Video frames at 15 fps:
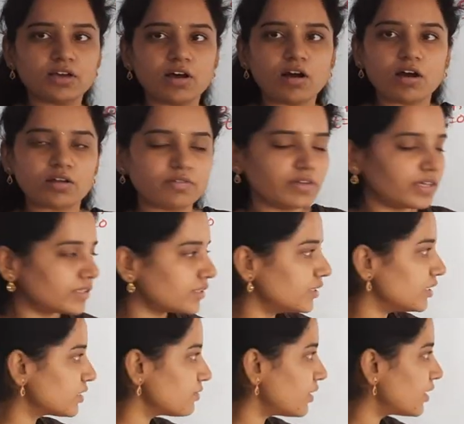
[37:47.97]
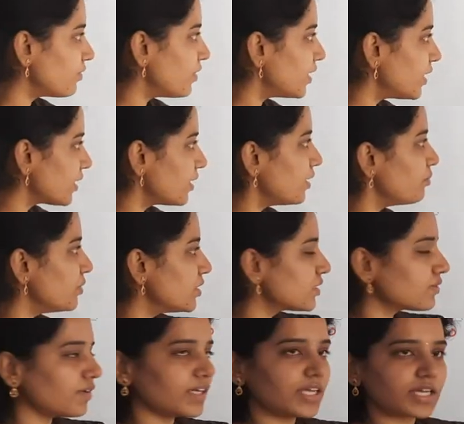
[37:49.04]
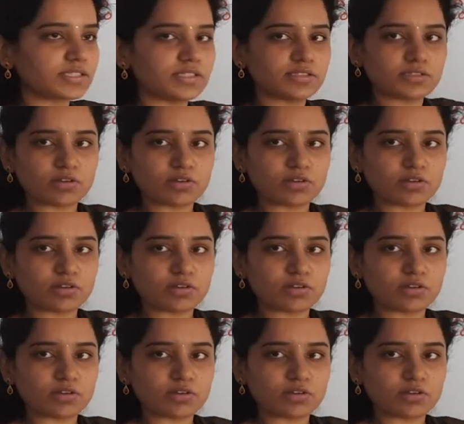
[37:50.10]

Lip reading: always this one vertical means y axis,